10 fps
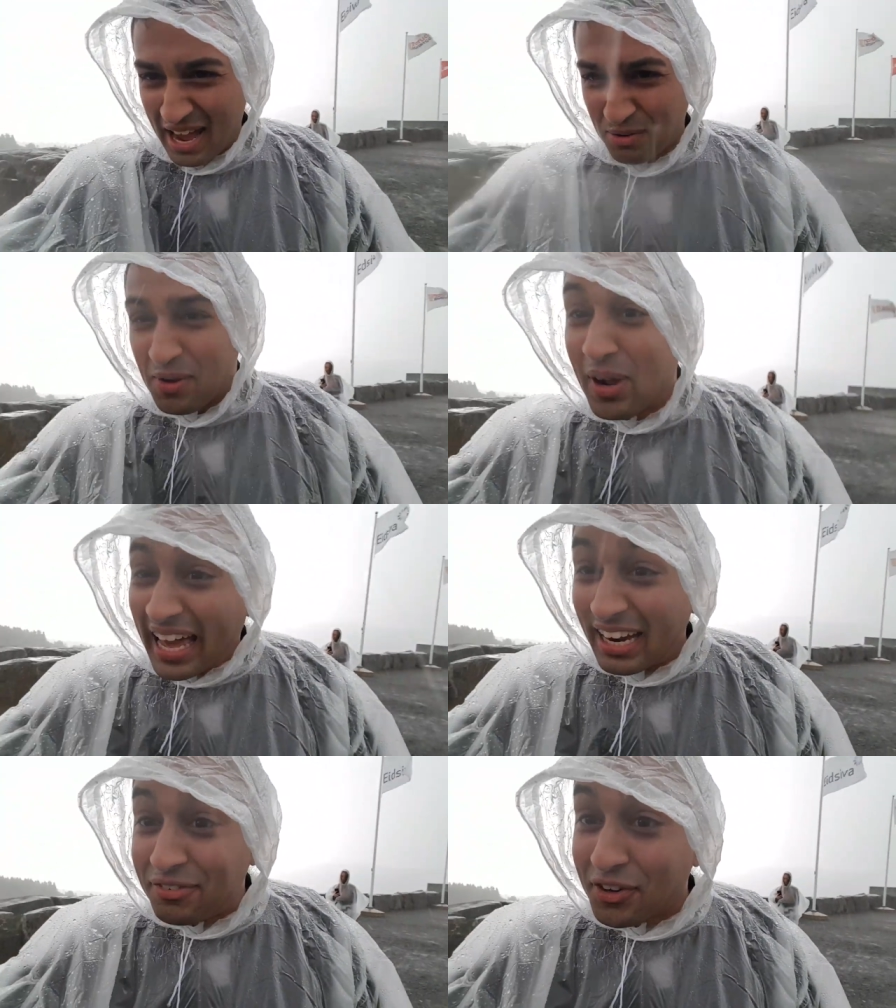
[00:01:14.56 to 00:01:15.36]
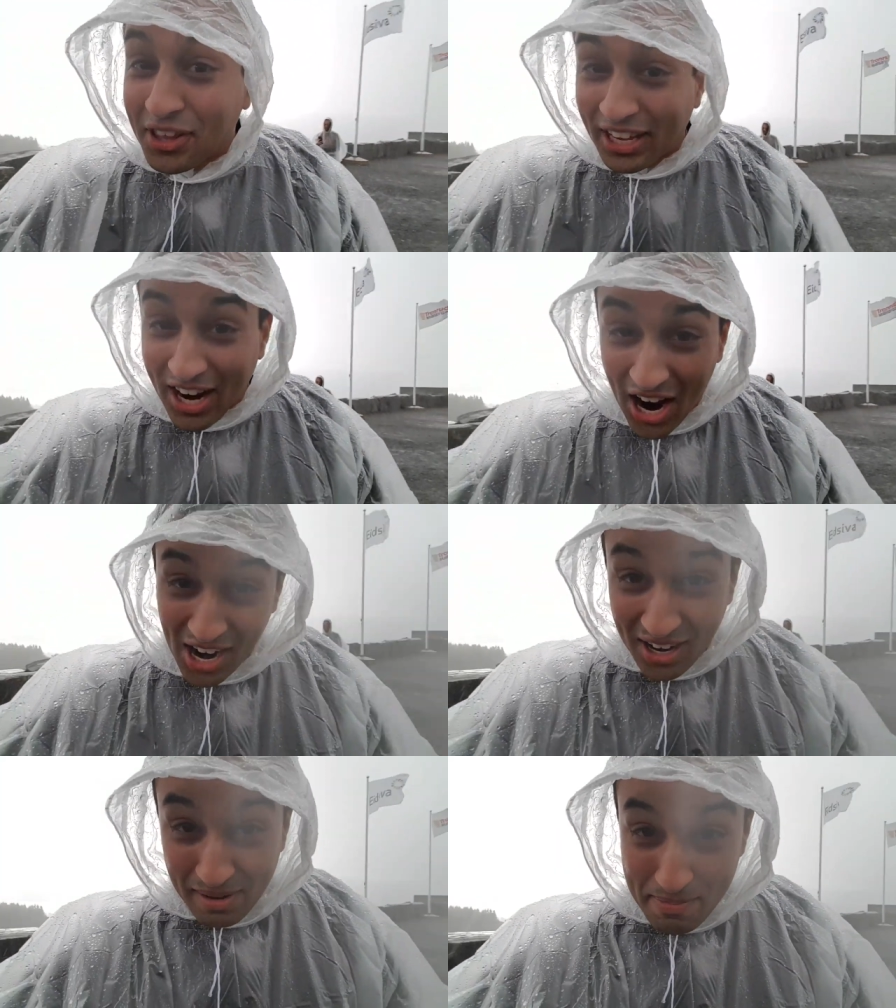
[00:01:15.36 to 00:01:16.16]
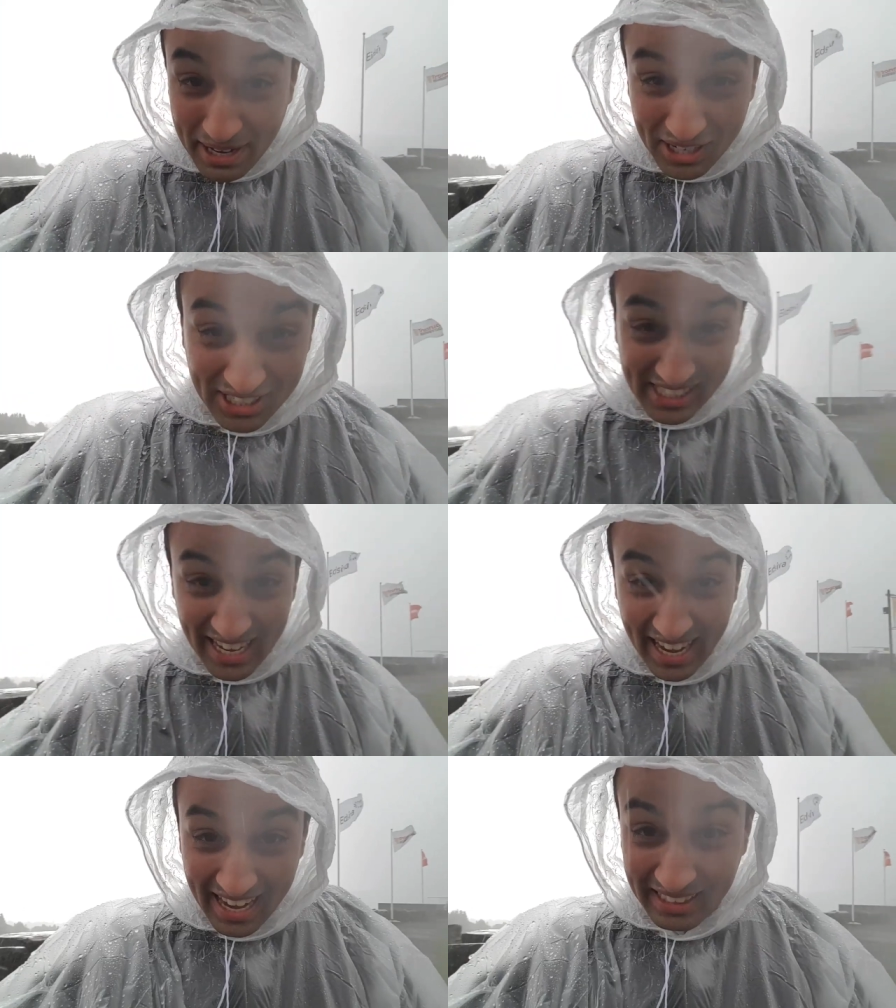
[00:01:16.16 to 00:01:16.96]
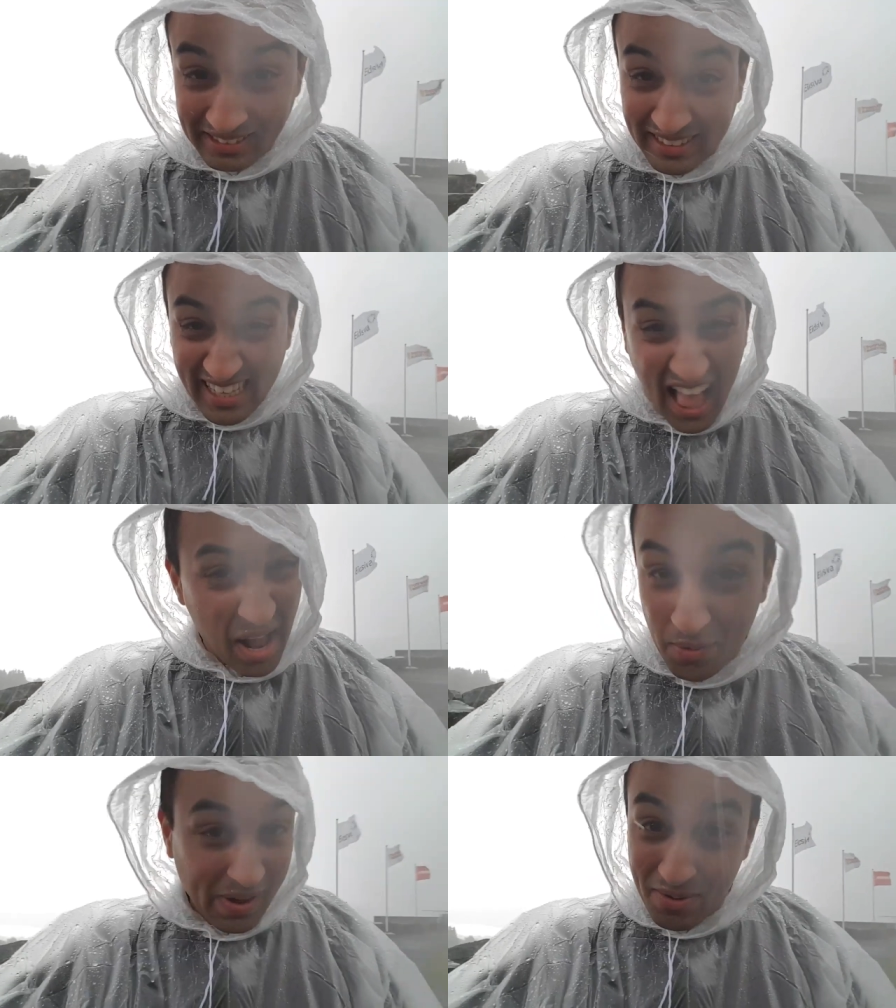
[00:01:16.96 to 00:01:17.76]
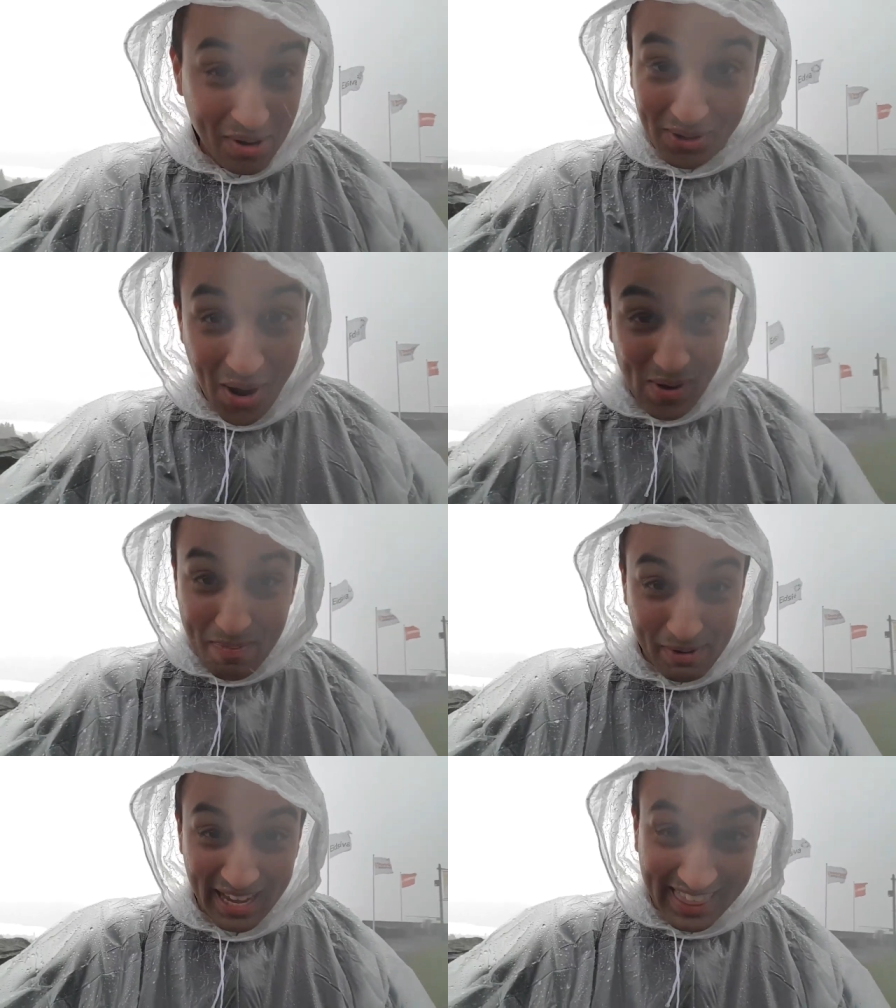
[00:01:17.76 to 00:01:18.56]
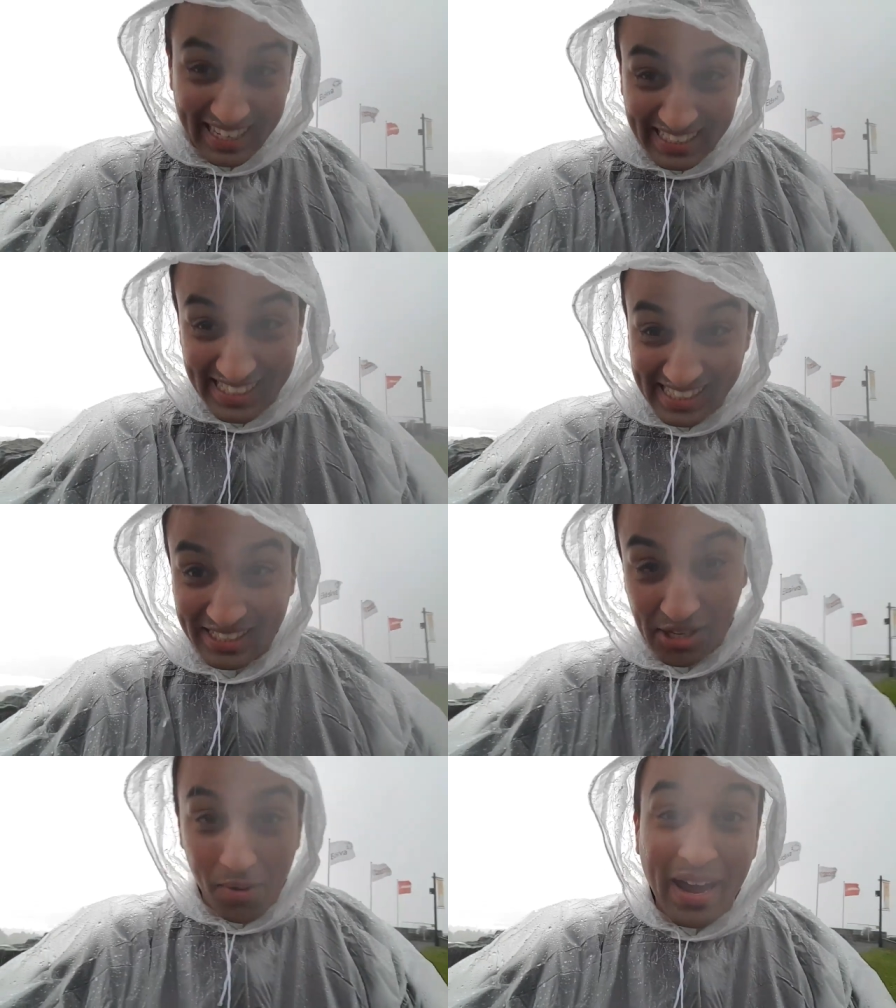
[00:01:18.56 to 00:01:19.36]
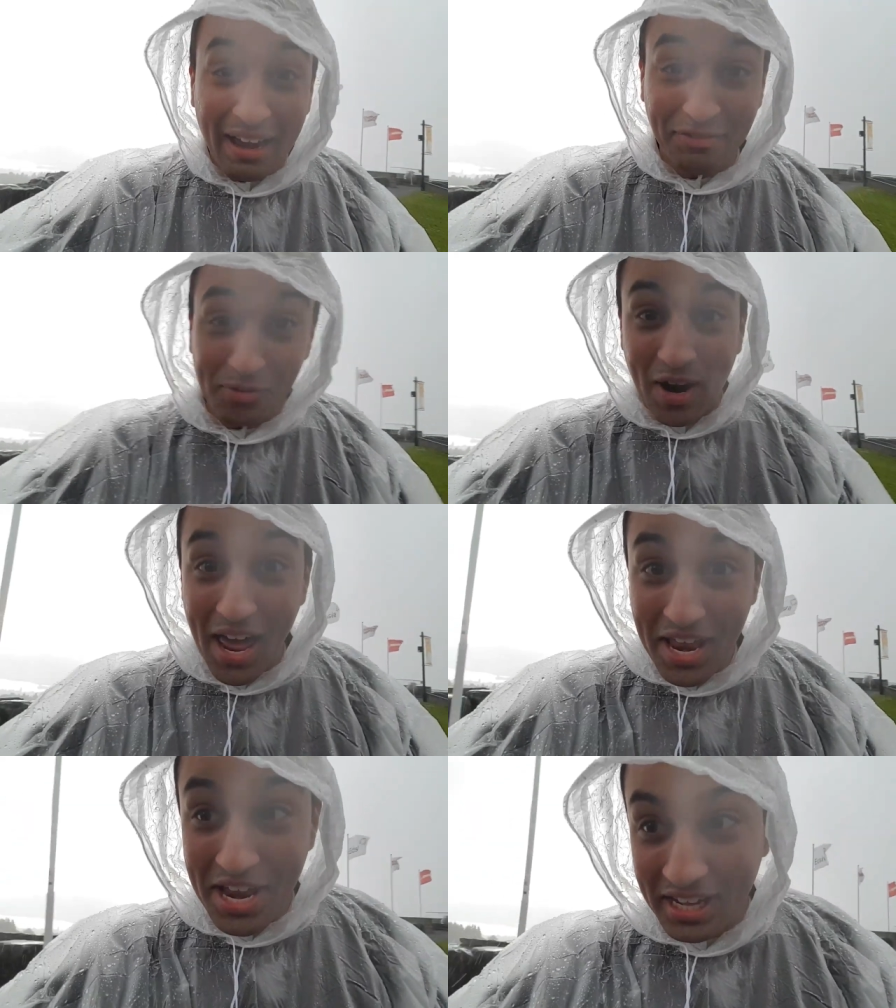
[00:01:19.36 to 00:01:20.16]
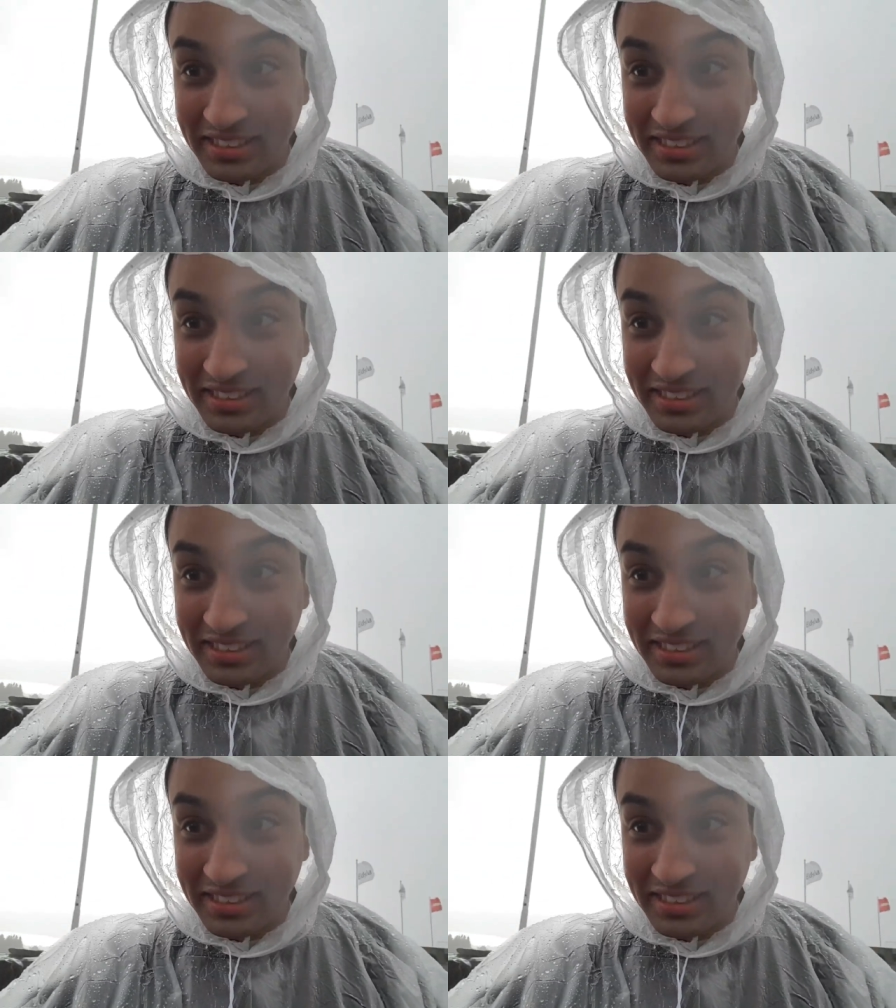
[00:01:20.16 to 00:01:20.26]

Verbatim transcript: we will head for the car, because we won't go up like this, so we have to run!